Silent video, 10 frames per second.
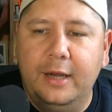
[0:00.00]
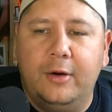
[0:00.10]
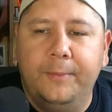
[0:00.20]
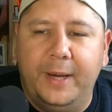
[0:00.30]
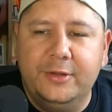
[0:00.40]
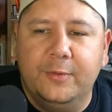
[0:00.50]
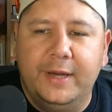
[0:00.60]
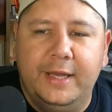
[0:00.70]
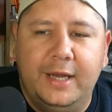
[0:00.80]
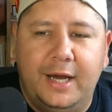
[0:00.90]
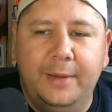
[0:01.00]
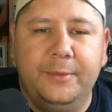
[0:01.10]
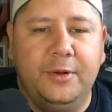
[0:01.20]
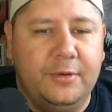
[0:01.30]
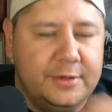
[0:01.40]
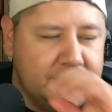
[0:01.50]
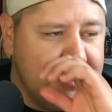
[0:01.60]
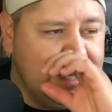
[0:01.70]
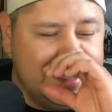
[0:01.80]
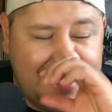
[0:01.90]
By the way, I'm curious what
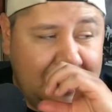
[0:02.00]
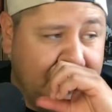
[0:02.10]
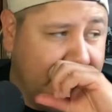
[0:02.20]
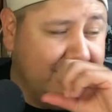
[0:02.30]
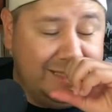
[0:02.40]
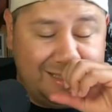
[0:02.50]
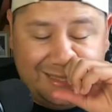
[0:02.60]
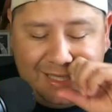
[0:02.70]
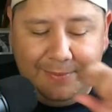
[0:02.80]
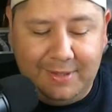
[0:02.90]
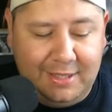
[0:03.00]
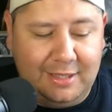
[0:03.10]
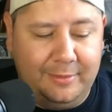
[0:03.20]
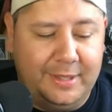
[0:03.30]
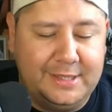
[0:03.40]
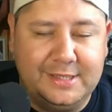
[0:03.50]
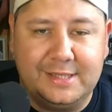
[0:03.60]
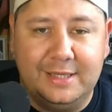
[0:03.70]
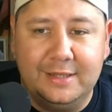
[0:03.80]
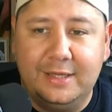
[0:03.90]
you guys think about this because I've been thinking about this
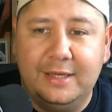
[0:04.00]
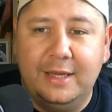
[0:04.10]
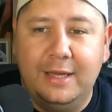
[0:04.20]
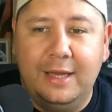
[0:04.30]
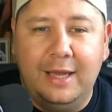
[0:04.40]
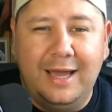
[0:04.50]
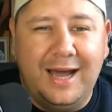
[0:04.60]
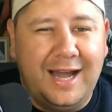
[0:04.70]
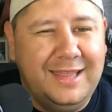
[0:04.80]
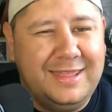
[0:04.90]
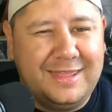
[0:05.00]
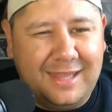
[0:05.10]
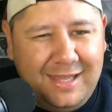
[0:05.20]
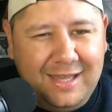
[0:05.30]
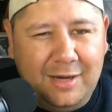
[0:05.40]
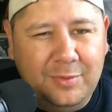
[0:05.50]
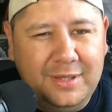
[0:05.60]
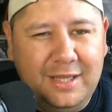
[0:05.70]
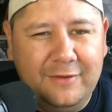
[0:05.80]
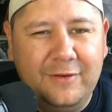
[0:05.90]
lately. I think I
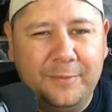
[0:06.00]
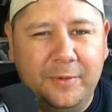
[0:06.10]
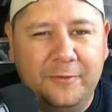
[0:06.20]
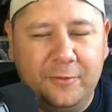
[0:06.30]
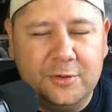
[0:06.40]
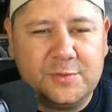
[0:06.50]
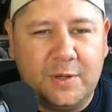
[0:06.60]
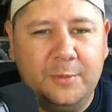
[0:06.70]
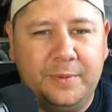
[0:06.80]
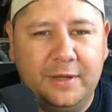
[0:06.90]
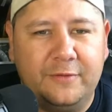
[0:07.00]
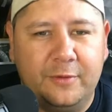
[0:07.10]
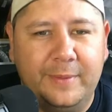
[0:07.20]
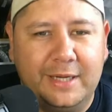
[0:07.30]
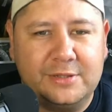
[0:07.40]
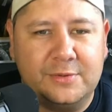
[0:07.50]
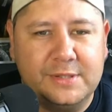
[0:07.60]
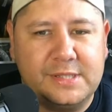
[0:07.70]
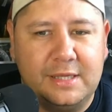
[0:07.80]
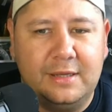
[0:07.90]
would give up a first round pick for Max
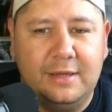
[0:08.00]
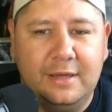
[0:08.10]
Christie.